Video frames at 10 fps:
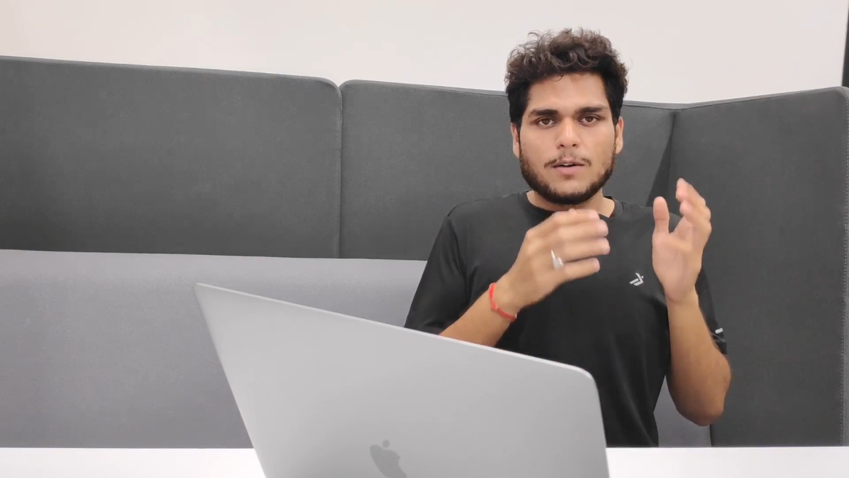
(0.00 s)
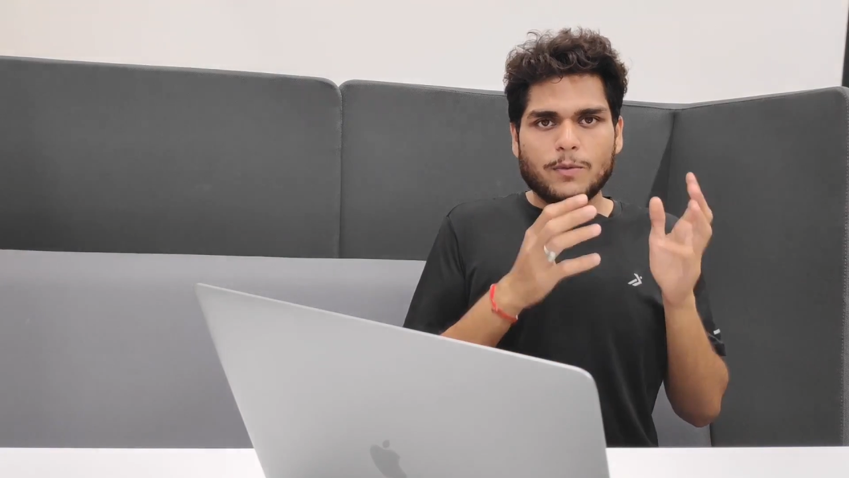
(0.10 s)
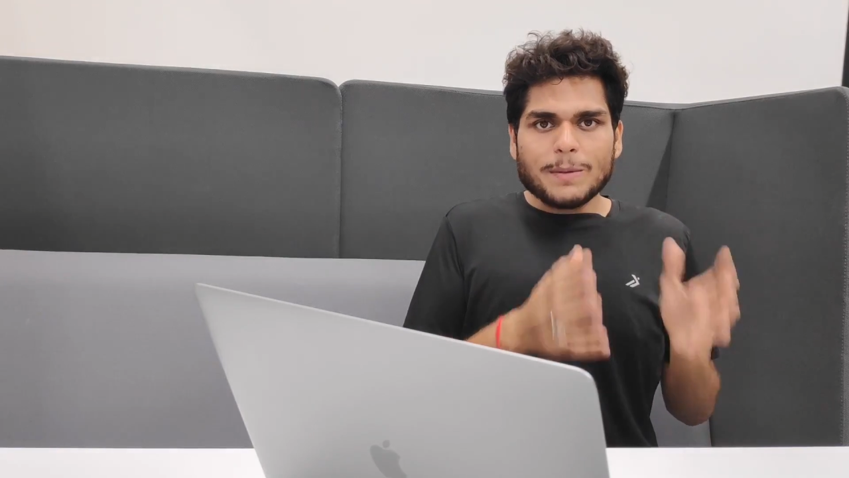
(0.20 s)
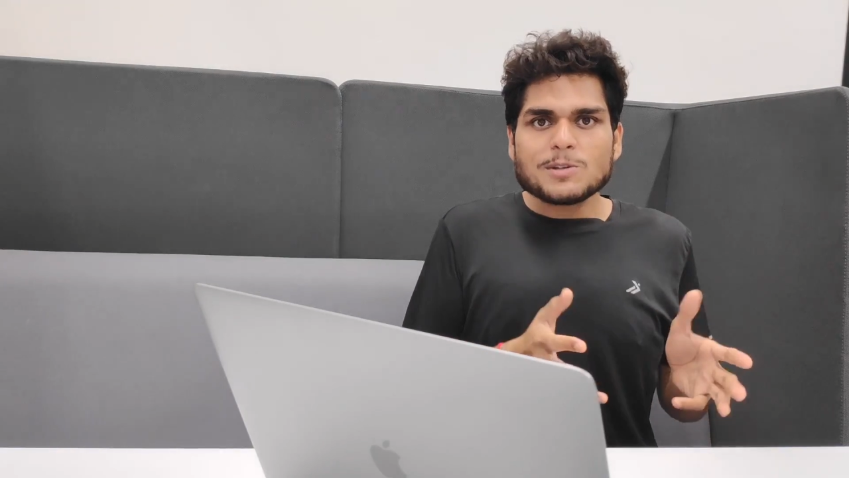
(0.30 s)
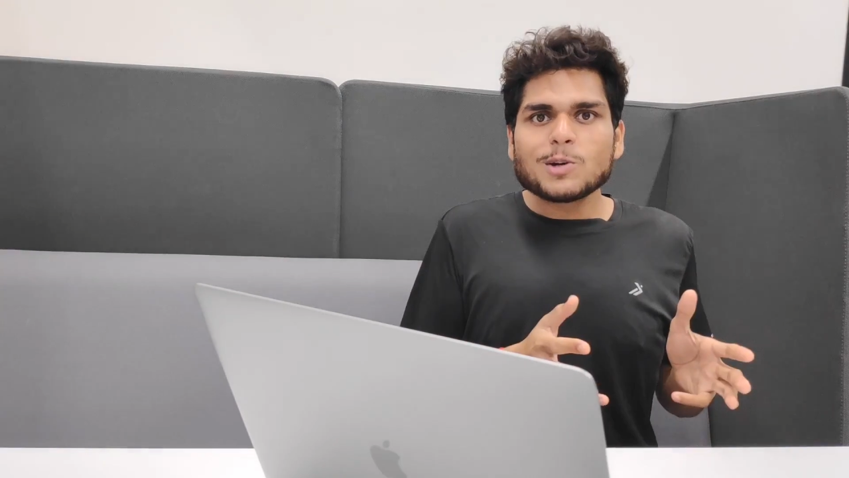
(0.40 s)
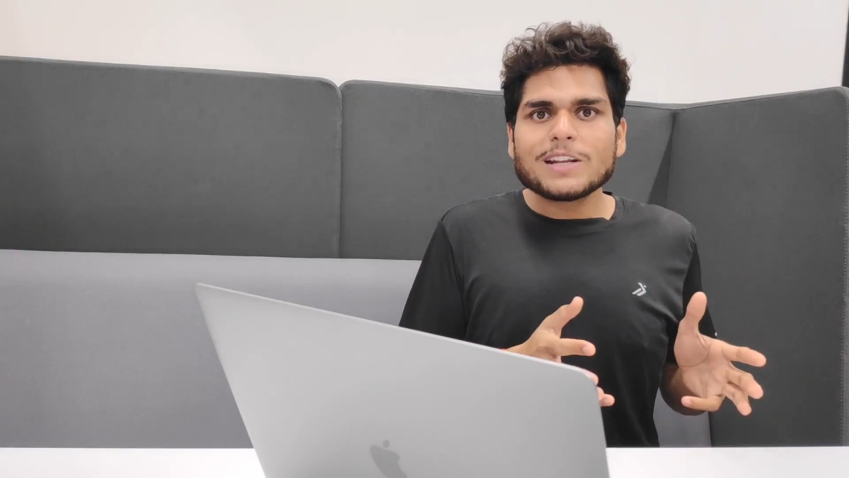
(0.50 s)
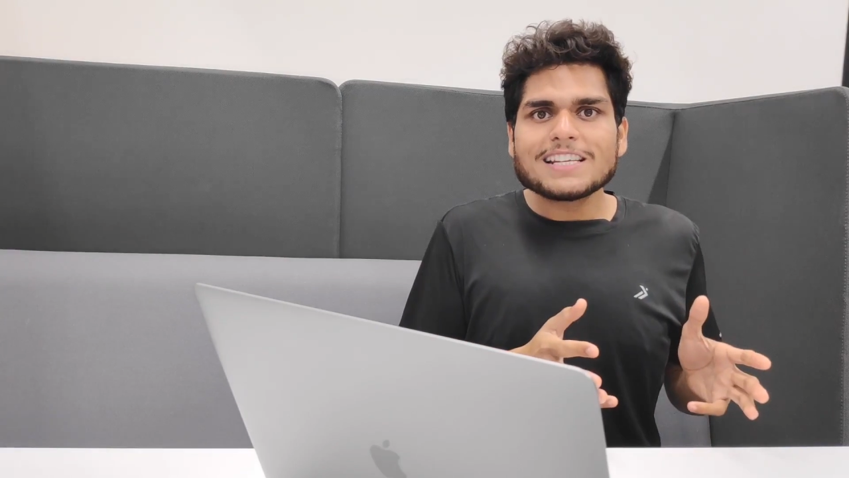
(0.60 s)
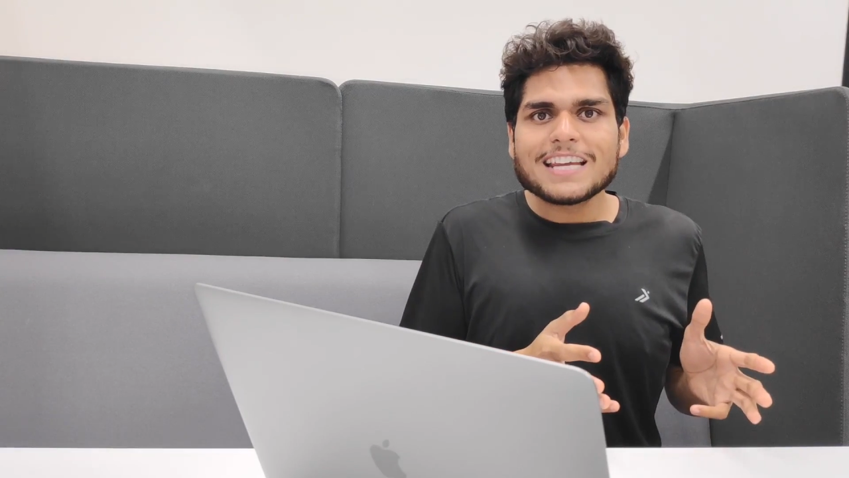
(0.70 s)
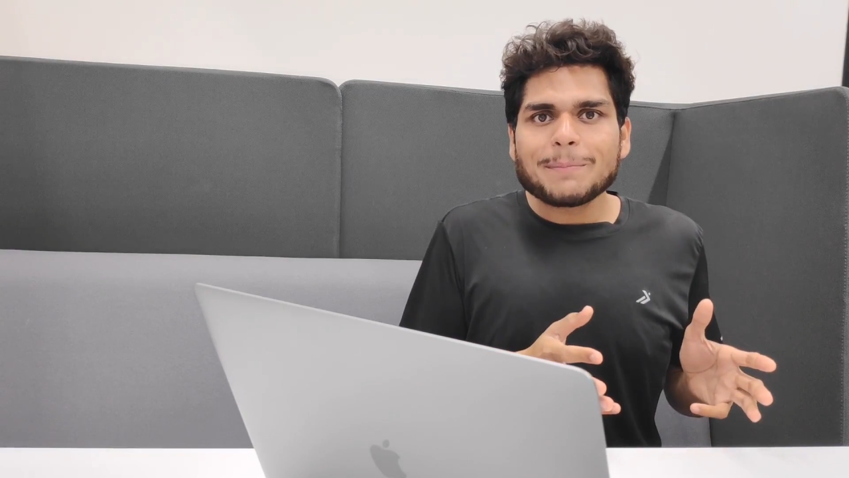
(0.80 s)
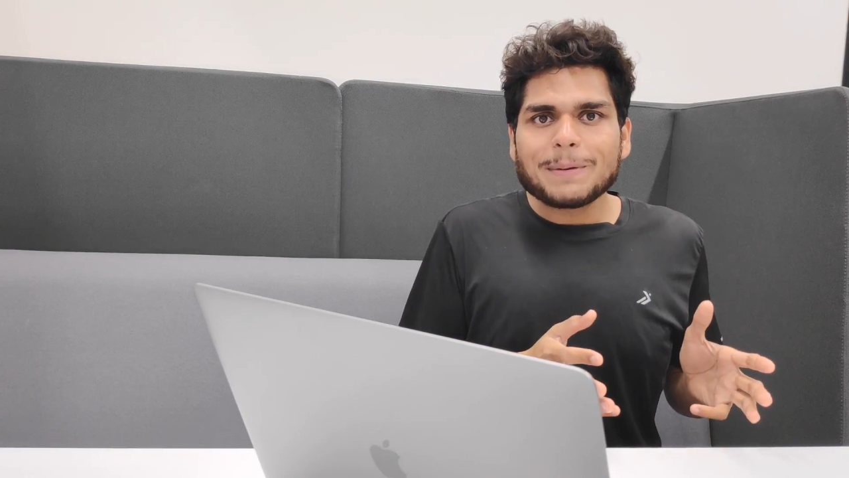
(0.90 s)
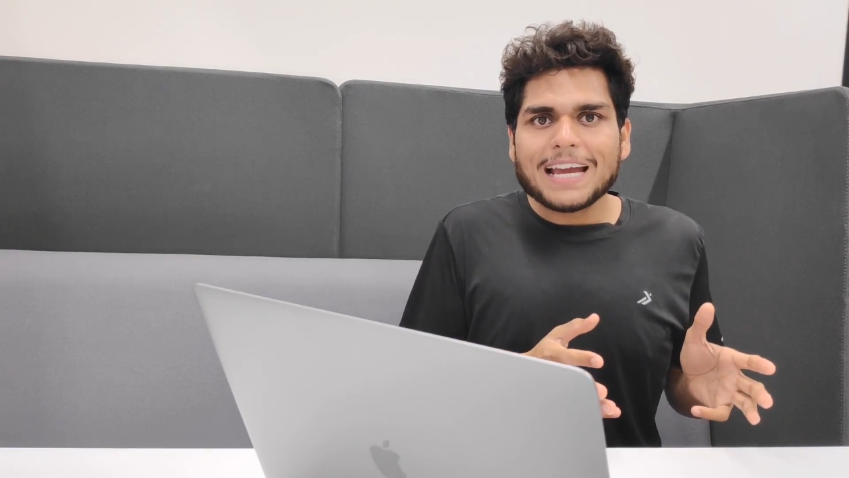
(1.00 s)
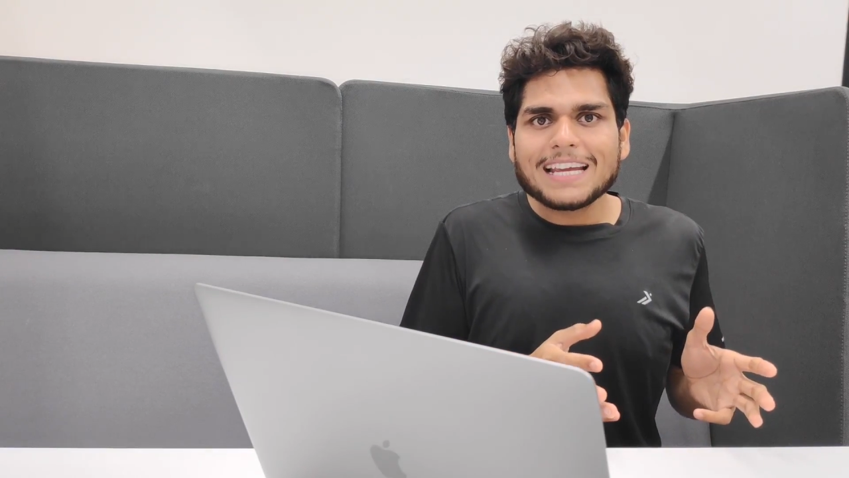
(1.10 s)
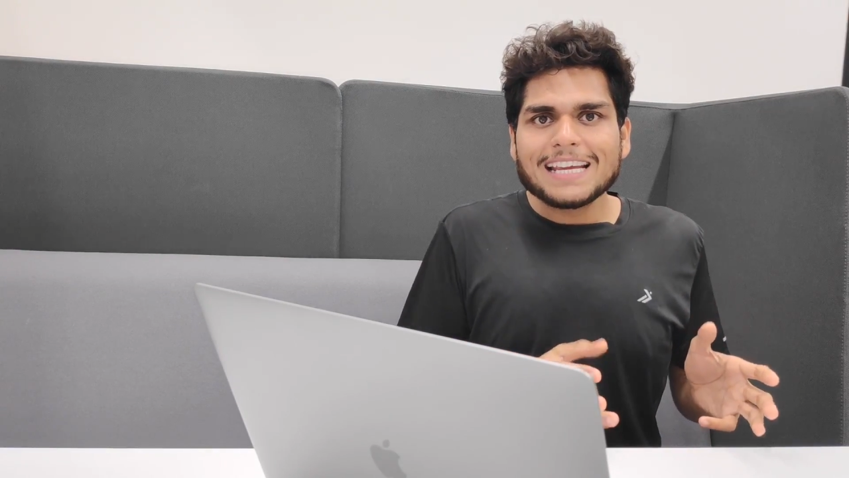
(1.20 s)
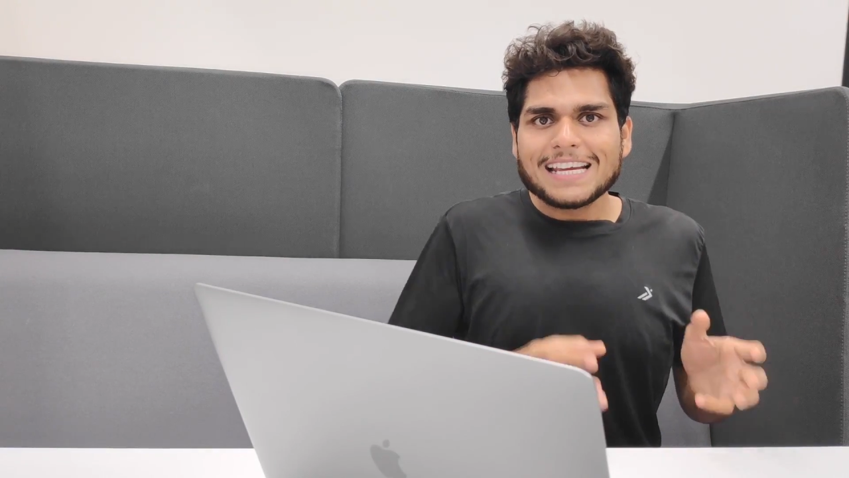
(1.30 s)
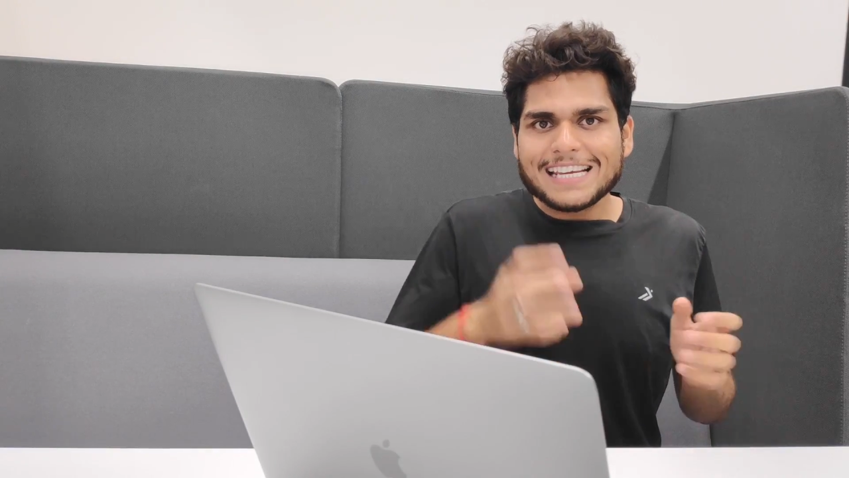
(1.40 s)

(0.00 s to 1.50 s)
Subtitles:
Web Storage API